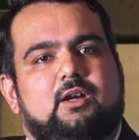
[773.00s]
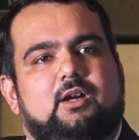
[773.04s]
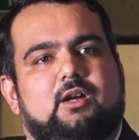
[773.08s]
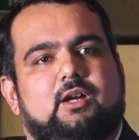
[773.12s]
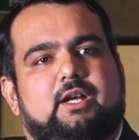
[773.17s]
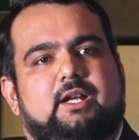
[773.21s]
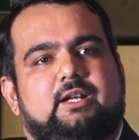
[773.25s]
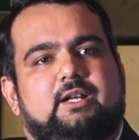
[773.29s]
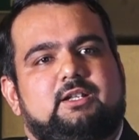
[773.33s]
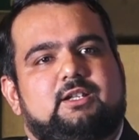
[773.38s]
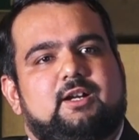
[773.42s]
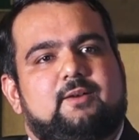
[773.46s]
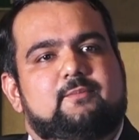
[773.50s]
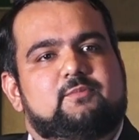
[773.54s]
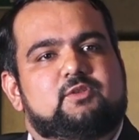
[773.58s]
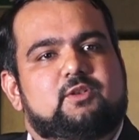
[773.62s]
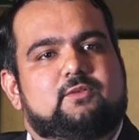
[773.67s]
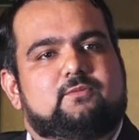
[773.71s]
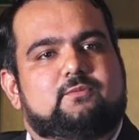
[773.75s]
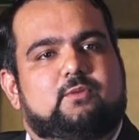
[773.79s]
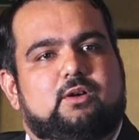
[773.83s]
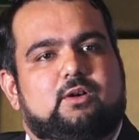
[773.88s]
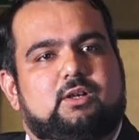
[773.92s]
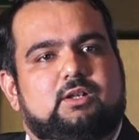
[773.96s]
in terms
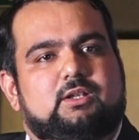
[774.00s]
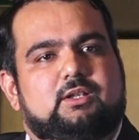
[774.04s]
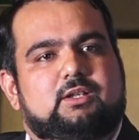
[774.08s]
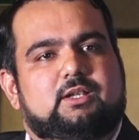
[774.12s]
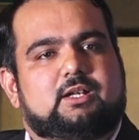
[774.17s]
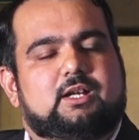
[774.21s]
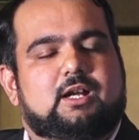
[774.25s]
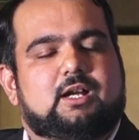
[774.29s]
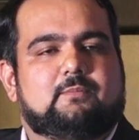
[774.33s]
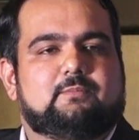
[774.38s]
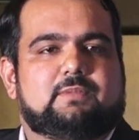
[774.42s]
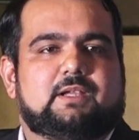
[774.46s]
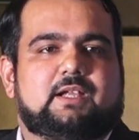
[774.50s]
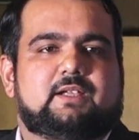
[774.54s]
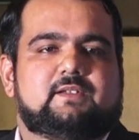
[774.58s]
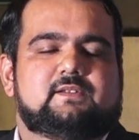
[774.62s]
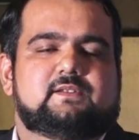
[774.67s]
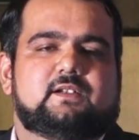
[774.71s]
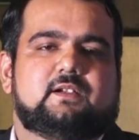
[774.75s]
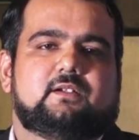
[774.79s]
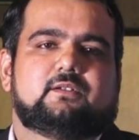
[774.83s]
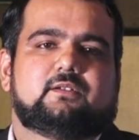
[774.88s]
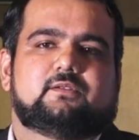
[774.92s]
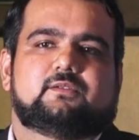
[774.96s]
of what the compliance
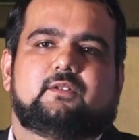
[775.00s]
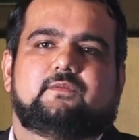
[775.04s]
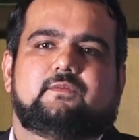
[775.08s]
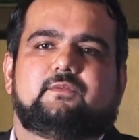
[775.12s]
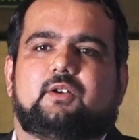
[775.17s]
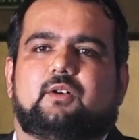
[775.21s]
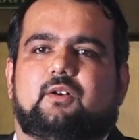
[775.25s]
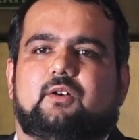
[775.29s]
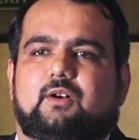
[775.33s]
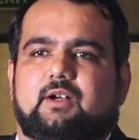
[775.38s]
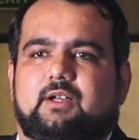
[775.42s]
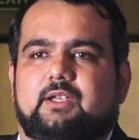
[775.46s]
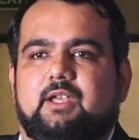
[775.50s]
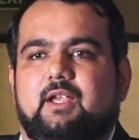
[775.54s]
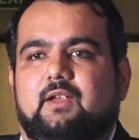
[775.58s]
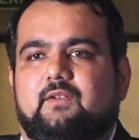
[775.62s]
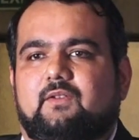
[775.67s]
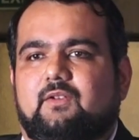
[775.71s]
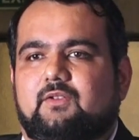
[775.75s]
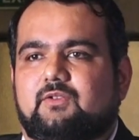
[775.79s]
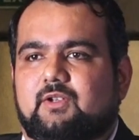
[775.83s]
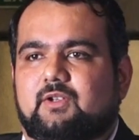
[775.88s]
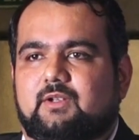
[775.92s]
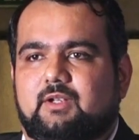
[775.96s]
status of your
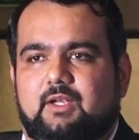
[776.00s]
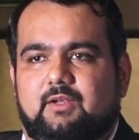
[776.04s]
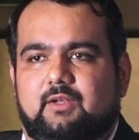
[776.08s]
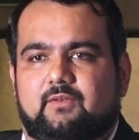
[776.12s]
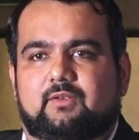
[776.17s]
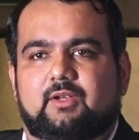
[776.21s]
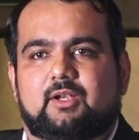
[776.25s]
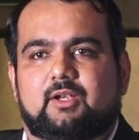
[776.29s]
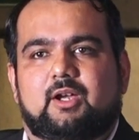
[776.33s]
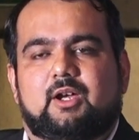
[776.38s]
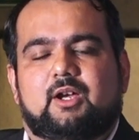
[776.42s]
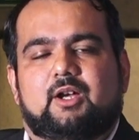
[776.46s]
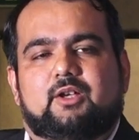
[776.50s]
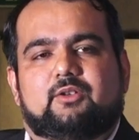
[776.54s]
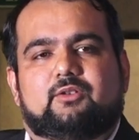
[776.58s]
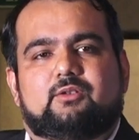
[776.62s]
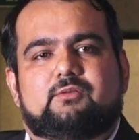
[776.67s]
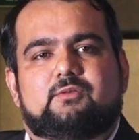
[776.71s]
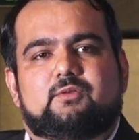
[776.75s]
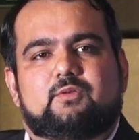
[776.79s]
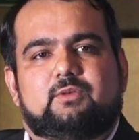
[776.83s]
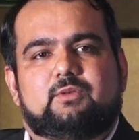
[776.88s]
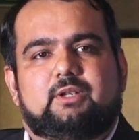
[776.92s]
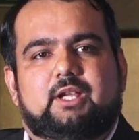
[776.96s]
organization is. So
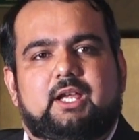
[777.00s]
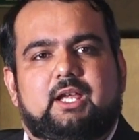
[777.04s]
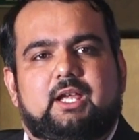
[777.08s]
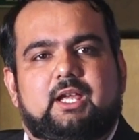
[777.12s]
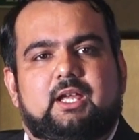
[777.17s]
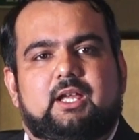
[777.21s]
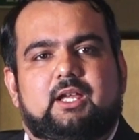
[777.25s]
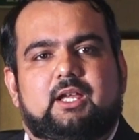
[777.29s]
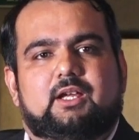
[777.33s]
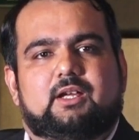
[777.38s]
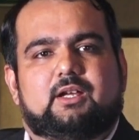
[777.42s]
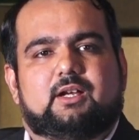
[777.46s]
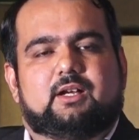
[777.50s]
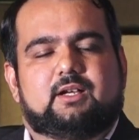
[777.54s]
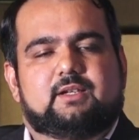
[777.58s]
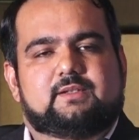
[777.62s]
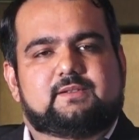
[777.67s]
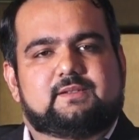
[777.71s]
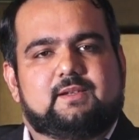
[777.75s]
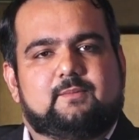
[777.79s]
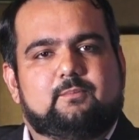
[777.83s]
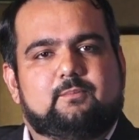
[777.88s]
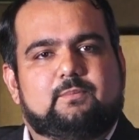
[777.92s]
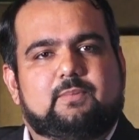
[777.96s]
today,
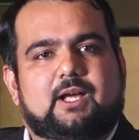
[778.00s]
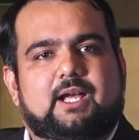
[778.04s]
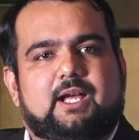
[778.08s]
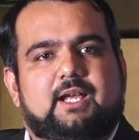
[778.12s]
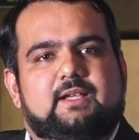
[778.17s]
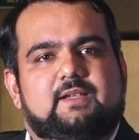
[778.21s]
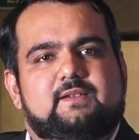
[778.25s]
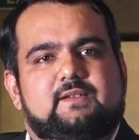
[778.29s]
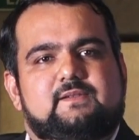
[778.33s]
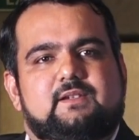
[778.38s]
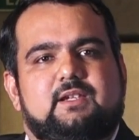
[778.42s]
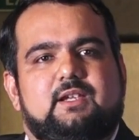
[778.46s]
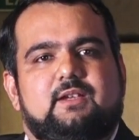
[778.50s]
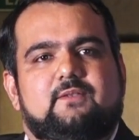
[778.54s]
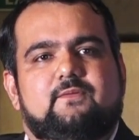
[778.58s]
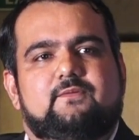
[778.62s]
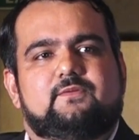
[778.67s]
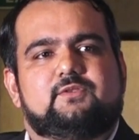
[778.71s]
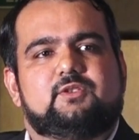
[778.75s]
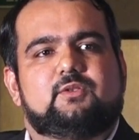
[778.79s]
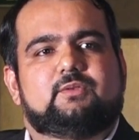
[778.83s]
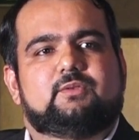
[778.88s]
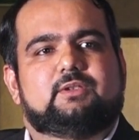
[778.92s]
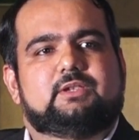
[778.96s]
Simpliance
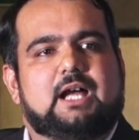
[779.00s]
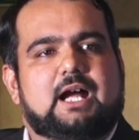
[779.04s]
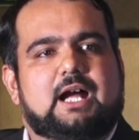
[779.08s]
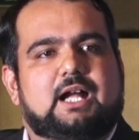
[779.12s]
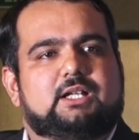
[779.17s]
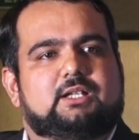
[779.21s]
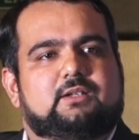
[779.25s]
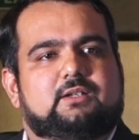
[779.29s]
gives you that